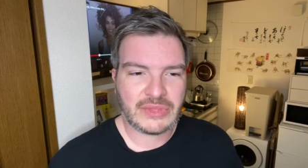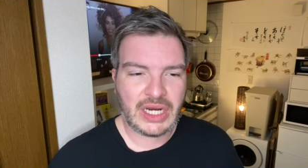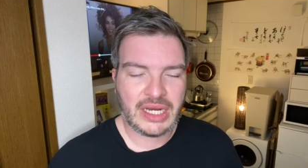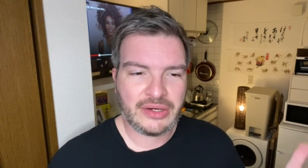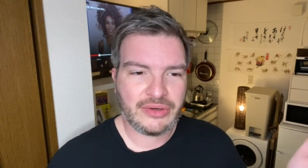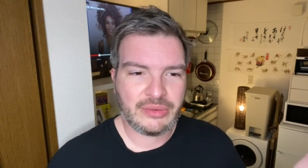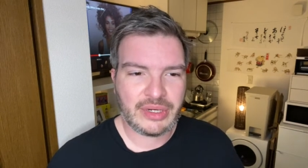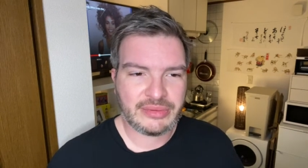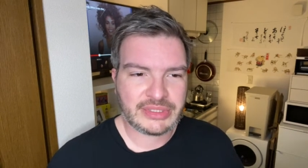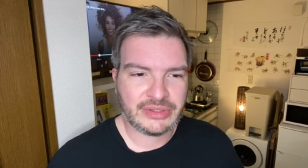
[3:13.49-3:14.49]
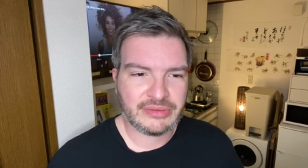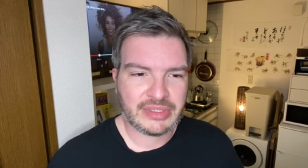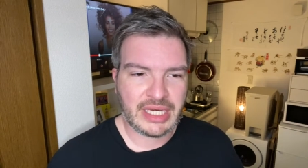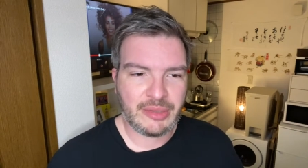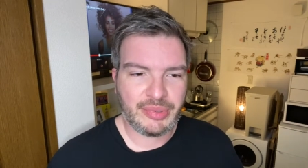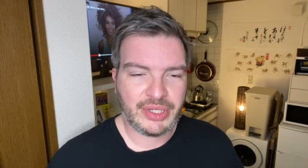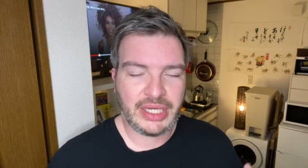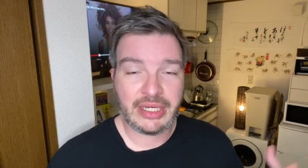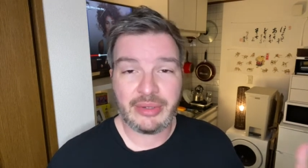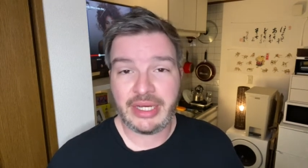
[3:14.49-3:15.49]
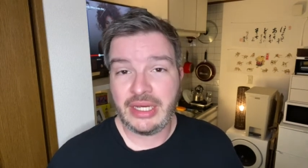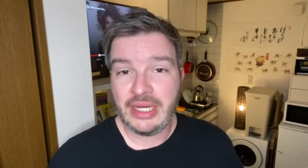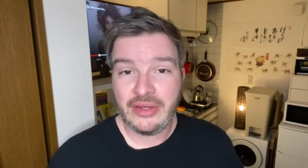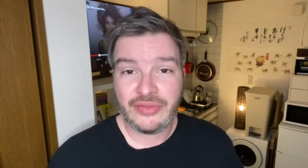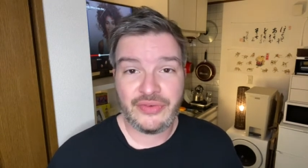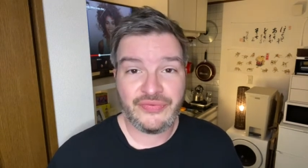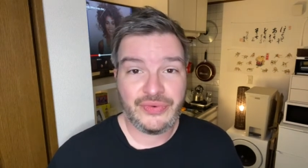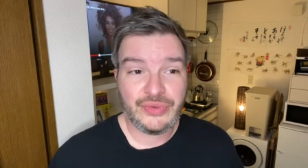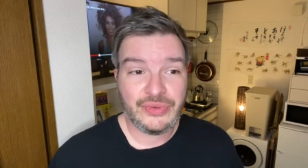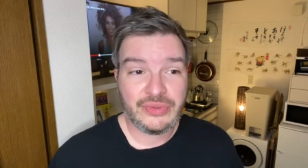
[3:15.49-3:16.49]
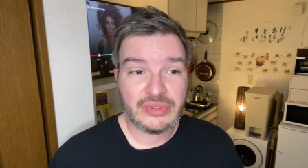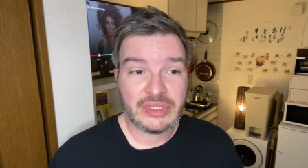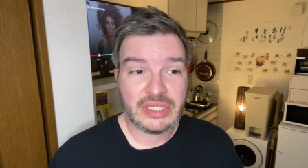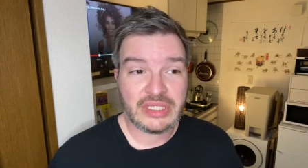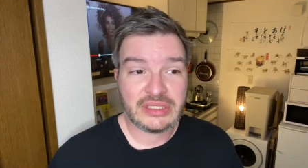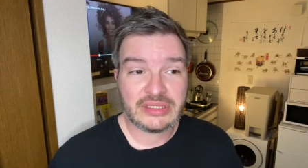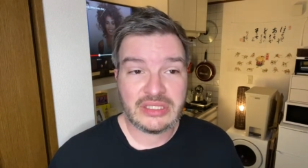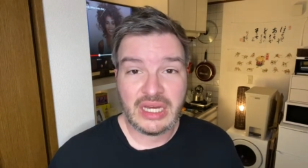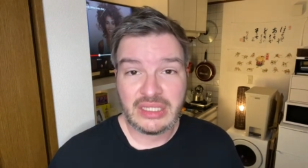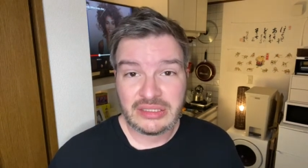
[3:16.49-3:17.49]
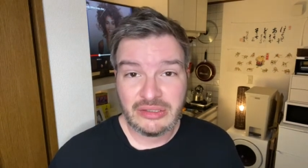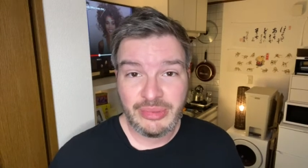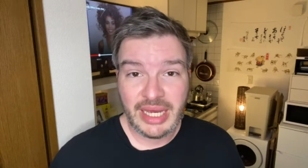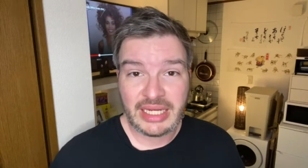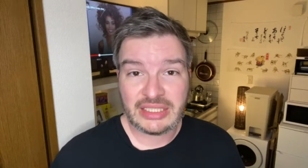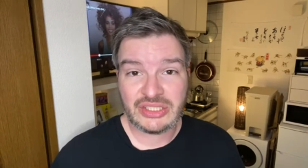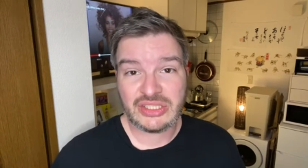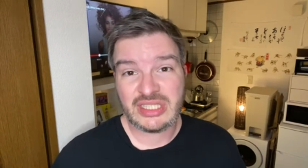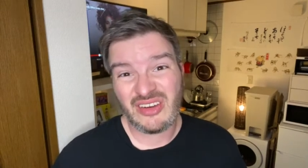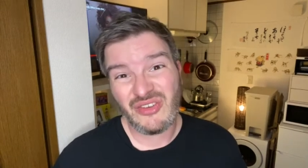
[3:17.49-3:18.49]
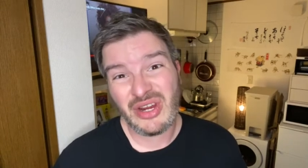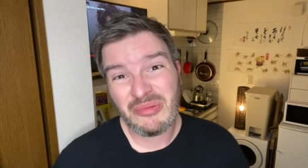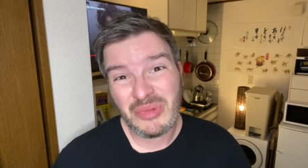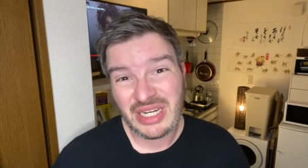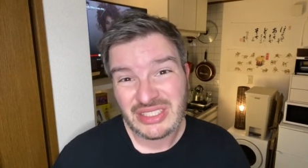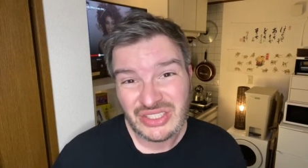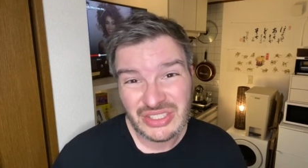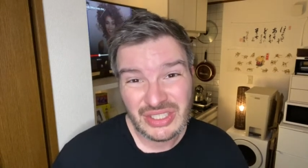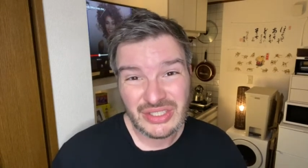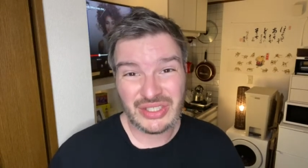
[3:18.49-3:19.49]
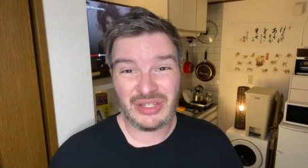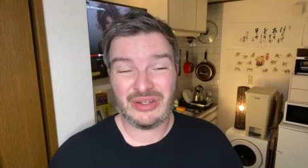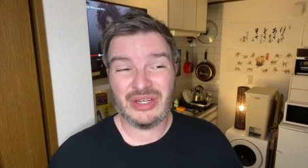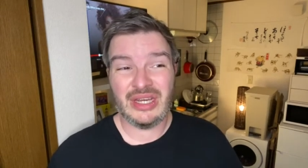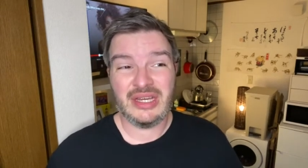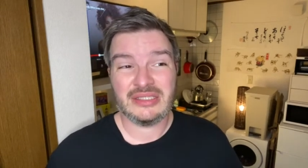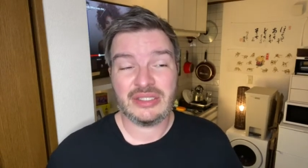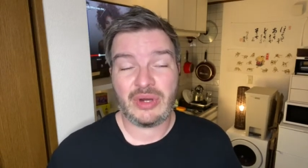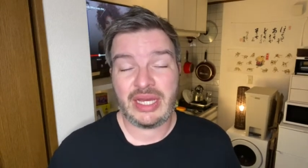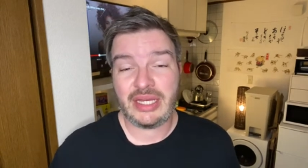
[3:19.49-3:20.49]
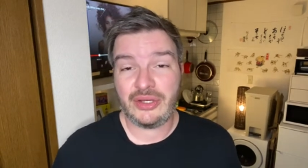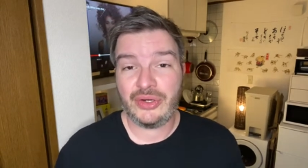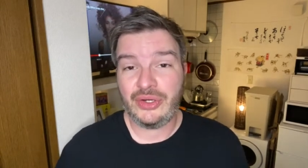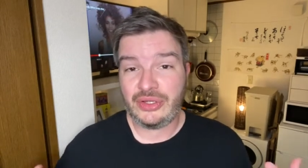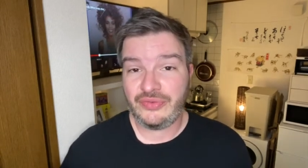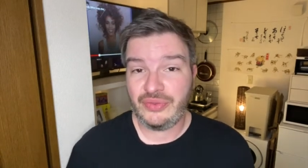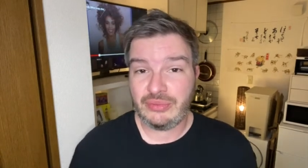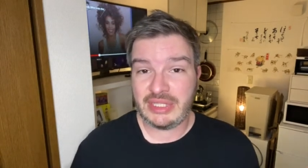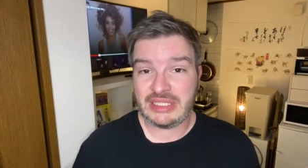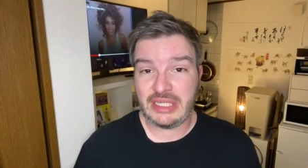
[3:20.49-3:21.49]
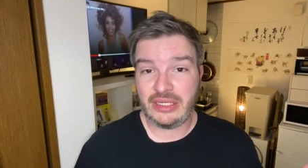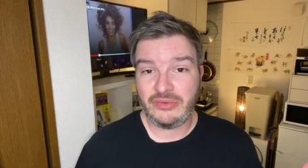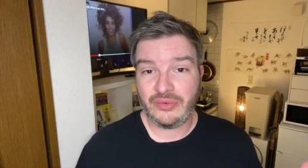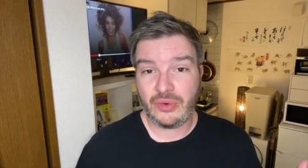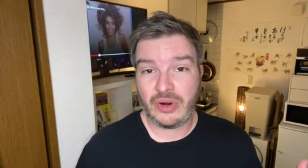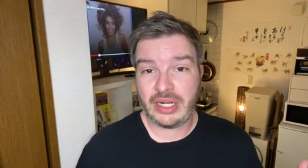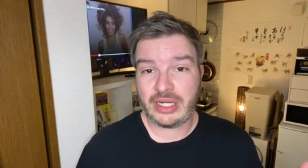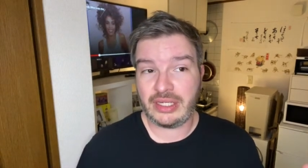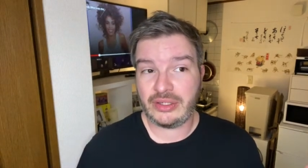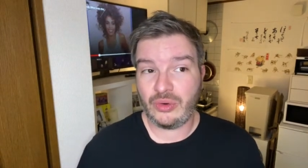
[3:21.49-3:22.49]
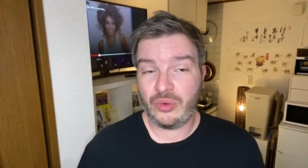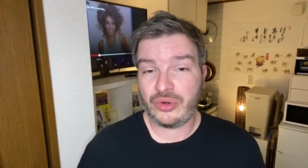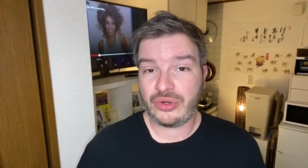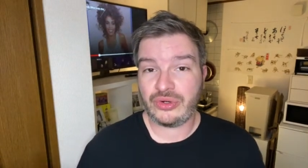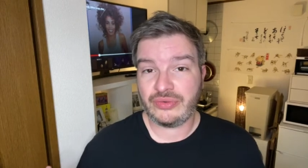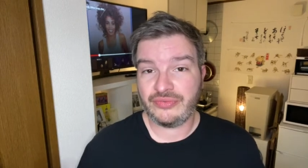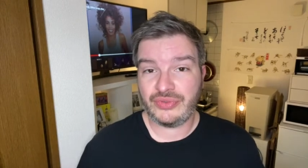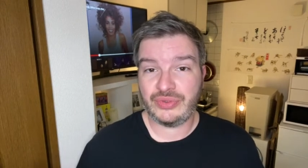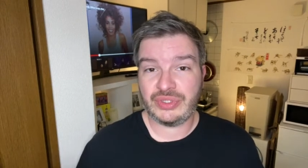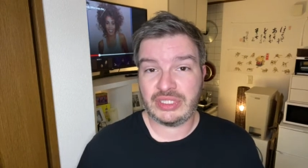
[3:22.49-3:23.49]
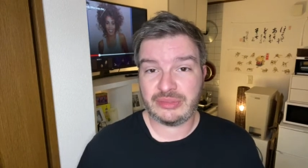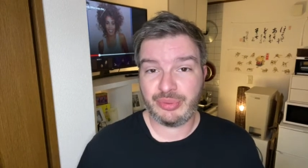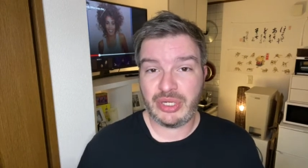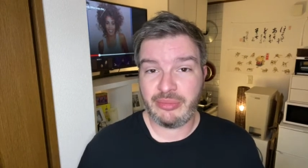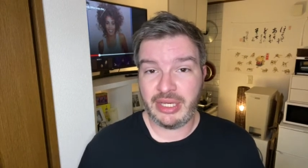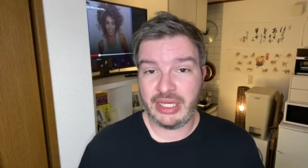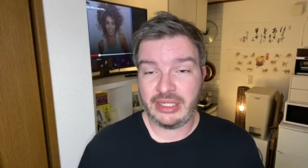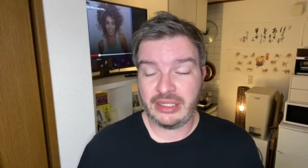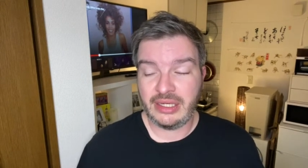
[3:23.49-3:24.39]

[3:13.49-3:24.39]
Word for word: I don't know where I was going with that, but anyway, the food is not so bad. It's just not very much, you know. So I can cook the food myself, or I can order food that's pre made.